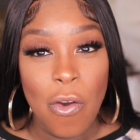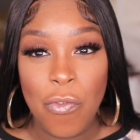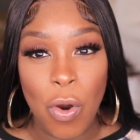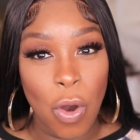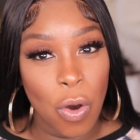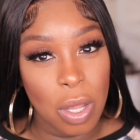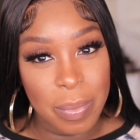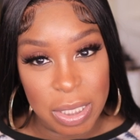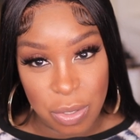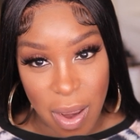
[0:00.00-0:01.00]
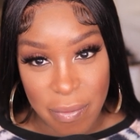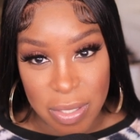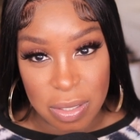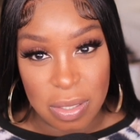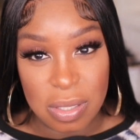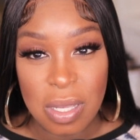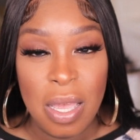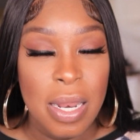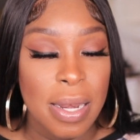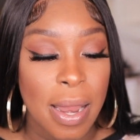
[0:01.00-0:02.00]
for all my travelers.
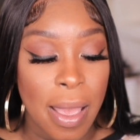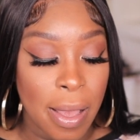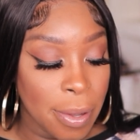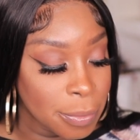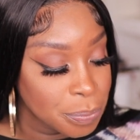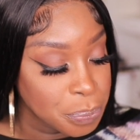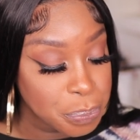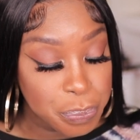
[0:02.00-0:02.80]
Now,